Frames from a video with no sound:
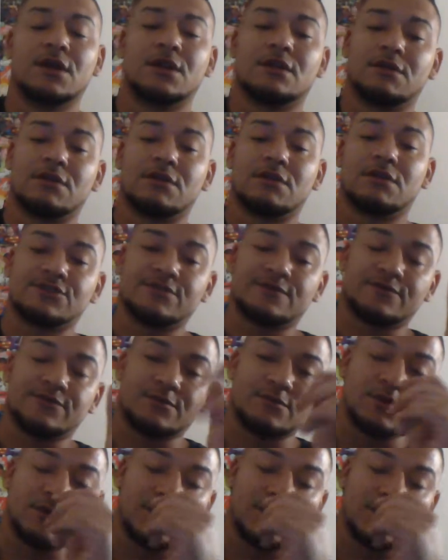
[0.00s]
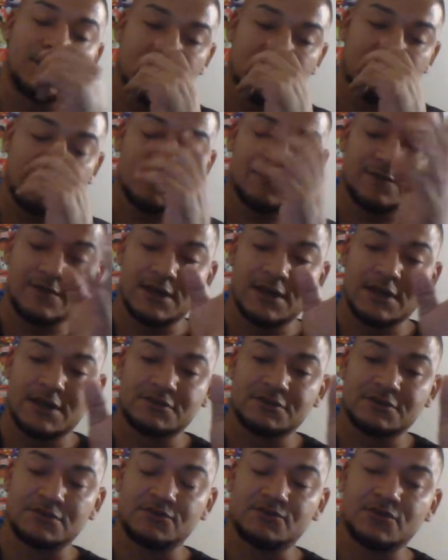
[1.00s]
Legends of Tomorrow,
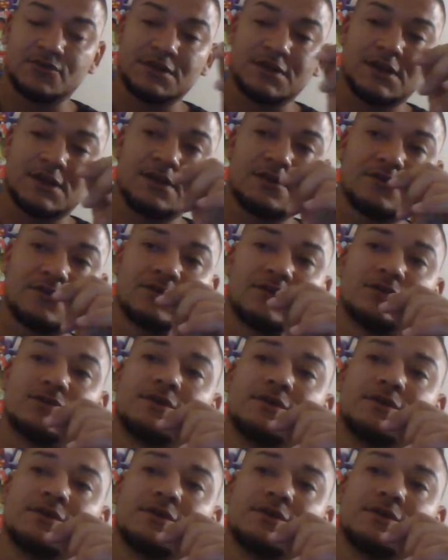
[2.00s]
Flash, and Green Arrow.